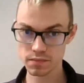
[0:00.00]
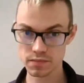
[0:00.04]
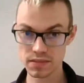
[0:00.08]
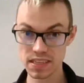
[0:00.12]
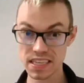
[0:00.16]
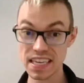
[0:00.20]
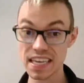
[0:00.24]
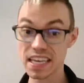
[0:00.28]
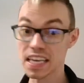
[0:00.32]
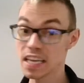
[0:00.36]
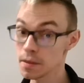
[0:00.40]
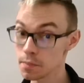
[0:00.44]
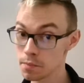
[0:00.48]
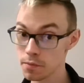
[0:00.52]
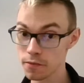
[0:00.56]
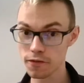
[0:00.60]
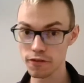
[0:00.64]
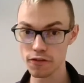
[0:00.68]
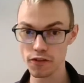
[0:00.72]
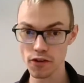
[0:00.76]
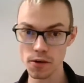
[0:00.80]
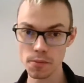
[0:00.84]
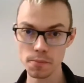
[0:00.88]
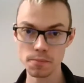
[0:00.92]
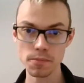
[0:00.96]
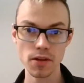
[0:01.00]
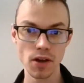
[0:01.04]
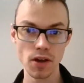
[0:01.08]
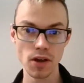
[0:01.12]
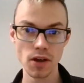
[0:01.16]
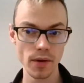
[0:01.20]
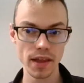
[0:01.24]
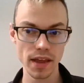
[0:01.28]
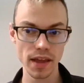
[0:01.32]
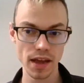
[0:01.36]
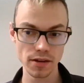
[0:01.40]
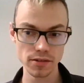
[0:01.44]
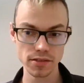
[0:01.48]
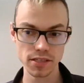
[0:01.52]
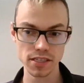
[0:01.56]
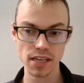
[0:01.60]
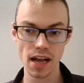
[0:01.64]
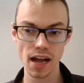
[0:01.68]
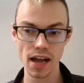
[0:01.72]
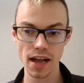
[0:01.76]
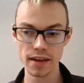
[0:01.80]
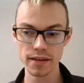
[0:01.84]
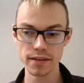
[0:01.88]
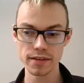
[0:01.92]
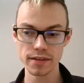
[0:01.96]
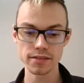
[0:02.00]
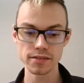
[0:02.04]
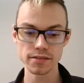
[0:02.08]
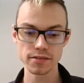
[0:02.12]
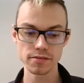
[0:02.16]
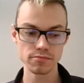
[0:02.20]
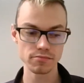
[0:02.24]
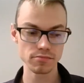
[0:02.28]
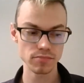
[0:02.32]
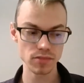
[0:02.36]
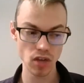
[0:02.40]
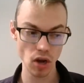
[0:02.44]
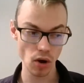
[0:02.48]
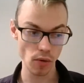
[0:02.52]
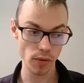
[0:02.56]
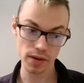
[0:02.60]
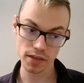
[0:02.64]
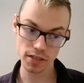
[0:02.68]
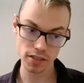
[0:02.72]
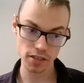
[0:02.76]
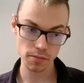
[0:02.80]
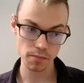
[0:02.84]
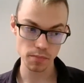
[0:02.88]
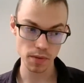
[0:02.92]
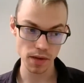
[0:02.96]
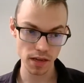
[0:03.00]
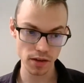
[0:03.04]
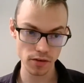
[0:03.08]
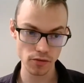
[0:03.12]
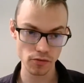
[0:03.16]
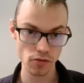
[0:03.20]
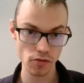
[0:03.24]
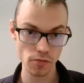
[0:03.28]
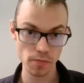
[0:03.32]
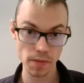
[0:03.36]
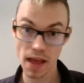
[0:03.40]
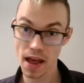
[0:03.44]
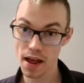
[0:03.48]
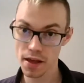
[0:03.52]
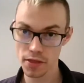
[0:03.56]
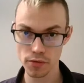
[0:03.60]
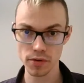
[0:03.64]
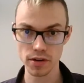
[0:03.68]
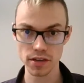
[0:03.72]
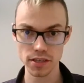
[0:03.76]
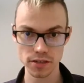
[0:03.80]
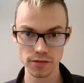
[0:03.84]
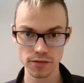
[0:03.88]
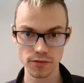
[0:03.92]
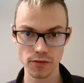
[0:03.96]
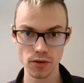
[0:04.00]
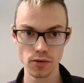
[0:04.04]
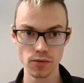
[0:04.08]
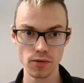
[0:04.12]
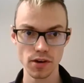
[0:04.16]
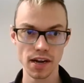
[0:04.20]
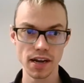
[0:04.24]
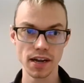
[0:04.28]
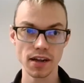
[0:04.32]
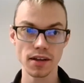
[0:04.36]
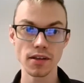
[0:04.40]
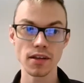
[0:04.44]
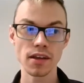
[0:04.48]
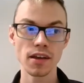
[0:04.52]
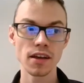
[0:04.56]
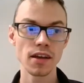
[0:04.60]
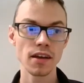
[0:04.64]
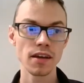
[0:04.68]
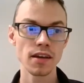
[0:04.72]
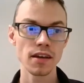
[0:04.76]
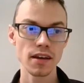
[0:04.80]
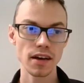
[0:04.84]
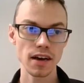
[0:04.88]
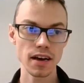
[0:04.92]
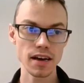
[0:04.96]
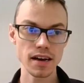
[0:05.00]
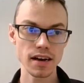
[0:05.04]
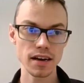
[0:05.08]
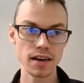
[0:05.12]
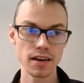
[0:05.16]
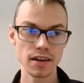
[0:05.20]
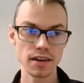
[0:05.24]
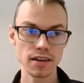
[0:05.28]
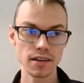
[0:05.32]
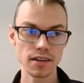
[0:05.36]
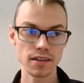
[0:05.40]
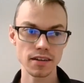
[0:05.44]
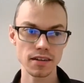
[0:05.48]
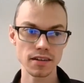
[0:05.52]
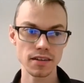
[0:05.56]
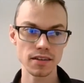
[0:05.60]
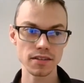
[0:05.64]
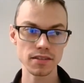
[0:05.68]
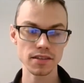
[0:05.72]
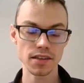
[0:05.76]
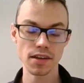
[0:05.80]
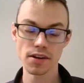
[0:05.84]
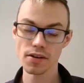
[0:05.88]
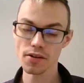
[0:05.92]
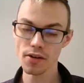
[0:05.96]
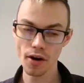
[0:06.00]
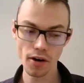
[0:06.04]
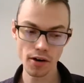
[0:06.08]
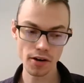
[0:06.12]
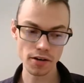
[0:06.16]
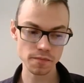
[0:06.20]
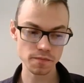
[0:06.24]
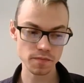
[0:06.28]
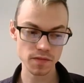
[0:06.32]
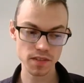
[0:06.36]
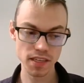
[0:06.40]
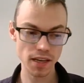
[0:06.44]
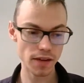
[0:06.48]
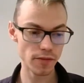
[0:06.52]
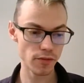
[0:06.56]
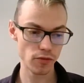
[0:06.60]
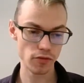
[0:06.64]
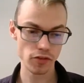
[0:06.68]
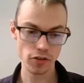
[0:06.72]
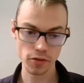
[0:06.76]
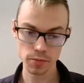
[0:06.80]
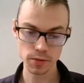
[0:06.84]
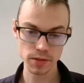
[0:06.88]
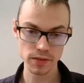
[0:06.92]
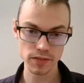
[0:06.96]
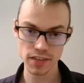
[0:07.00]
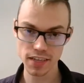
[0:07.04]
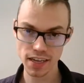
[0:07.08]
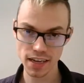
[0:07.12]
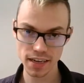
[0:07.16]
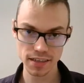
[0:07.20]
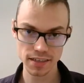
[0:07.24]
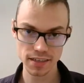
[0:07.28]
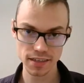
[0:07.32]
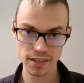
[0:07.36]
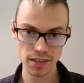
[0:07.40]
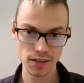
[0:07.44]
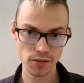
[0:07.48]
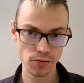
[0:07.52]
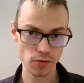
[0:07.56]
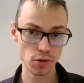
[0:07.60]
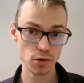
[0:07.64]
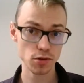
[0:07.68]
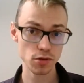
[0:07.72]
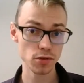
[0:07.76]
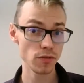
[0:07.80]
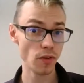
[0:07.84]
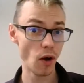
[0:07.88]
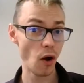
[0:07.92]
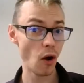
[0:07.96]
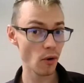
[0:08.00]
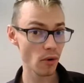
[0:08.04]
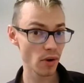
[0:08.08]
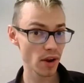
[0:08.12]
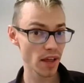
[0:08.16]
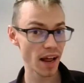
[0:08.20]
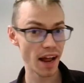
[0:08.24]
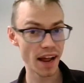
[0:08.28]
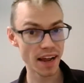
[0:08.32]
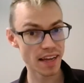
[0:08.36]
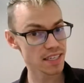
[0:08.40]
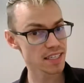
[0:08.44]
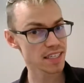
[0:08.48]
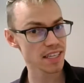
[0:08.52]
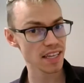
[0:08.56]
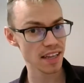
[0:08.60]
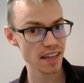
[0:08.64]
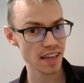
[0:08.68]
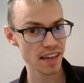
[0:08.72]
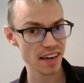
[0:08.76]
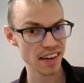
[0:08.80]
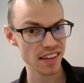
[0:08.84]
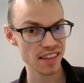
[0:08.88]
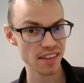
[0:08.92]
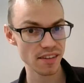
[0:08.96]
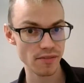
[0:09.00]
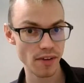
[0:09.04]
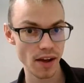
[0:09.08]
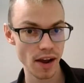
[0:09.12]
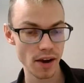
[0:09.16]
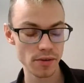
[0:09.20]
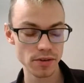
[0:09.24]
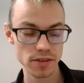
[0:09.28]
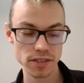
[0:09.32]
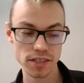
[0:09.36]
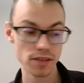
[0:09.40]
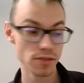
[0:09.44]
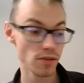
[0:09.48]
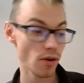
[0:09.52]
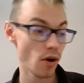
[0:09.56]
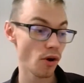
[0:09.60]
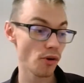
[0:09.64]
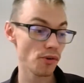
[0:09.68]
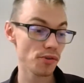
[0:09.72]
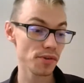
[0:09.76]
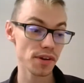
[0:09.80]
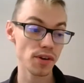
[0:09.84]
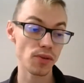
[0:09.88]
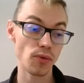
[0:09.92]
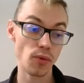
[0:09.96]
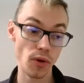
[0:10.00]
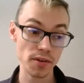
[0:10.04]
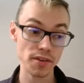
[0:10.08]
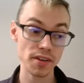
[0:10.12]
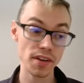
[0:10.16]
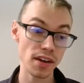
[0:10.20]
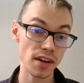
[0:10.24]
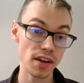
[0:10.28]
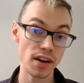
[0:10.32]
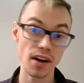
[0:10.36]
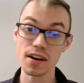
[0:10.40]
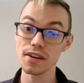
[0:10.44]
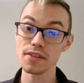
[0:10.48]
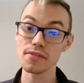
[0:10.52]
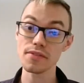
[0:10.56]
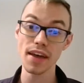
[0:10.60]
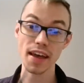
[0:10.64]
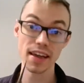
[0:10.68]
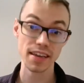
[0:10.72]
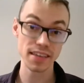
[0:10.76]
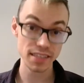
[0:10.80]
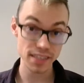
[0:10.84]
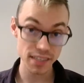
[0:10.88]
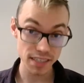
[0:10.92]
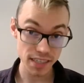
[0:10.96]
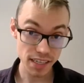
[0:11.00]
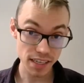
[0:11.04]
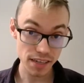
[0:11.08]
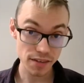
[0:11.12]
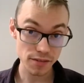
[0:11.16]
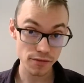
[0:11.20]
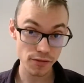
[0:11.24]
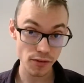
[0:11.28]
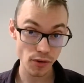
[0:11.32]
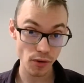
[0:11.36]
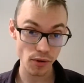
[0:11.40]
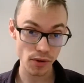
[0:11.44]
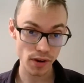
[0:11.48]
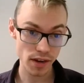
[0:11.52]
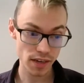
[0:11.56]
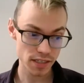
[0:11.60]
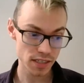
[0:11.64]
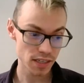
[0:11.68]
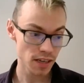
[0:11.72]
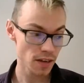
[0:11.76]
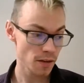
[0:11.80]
keep from going outside and going to big group gatherings for a while. There are several groups of scientists in the world who've already isolated the virus. They're already working on a vaccine for it.